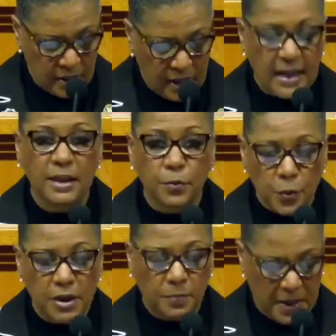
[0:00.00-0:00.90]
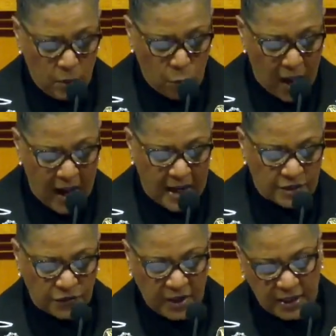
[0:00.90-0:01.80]
it would be wise
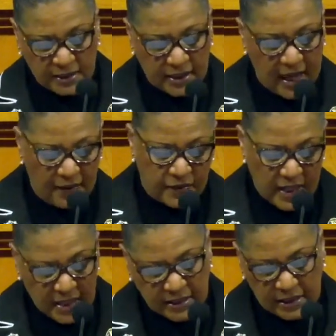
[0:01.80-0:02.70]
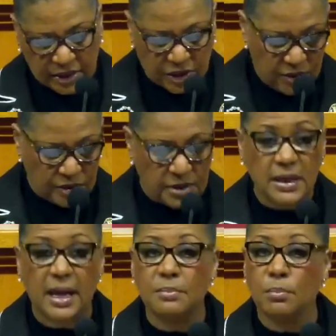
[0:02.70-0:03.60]
for us to have less excuses
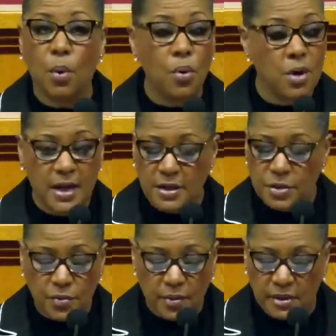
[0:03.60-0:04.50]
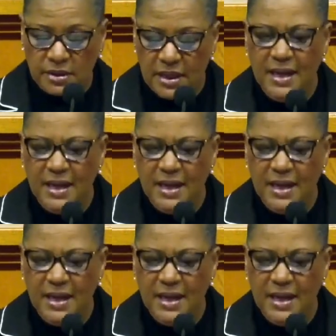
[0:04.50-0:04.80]
and more endurance.